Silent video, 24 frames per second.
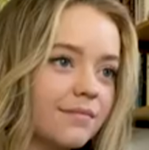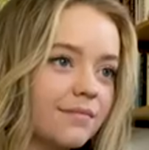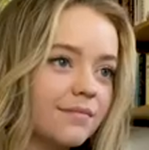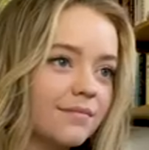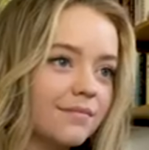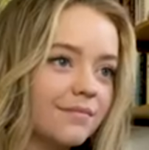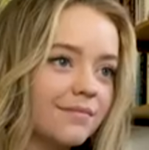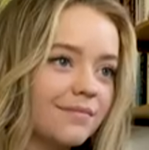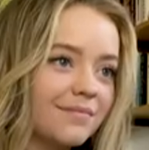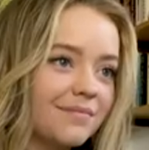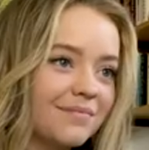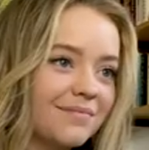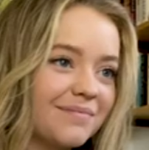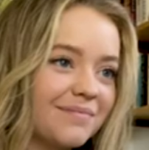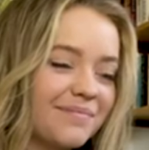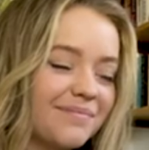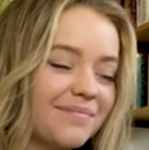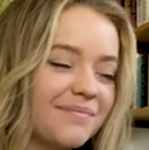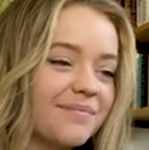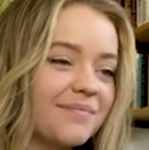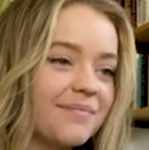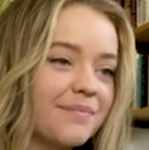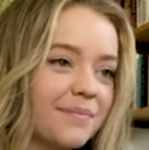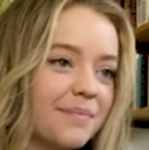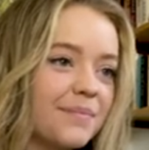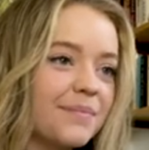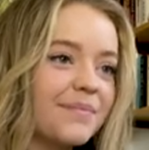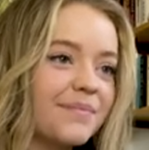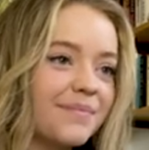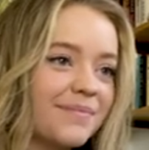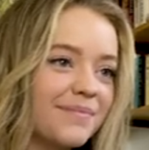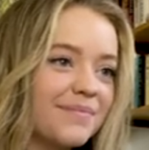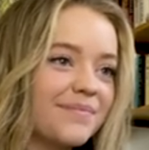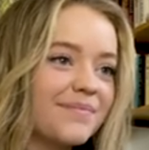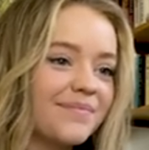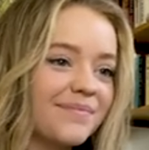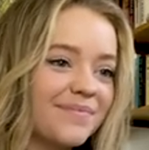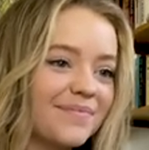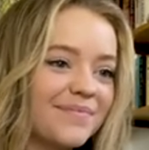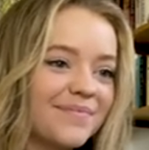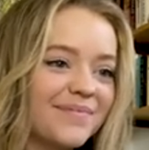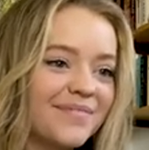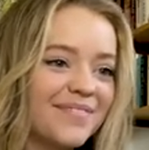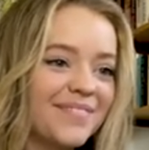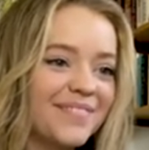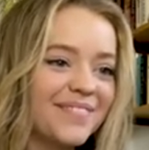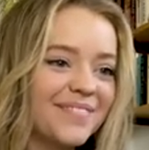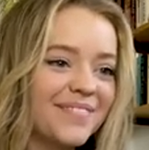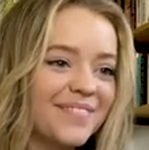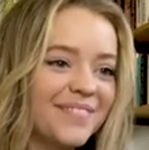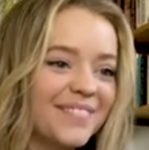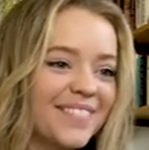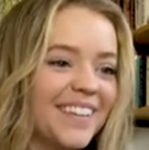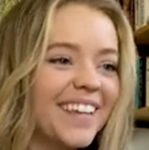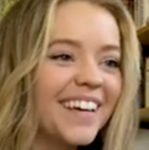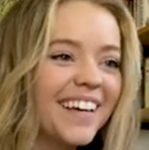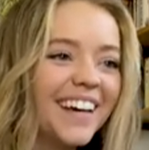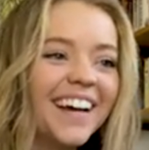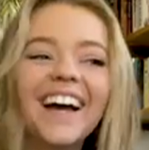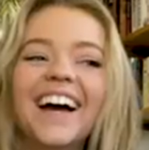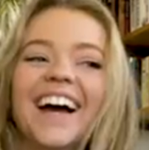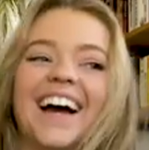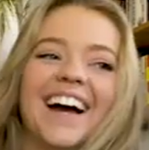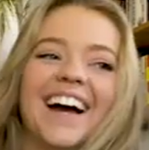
(silent)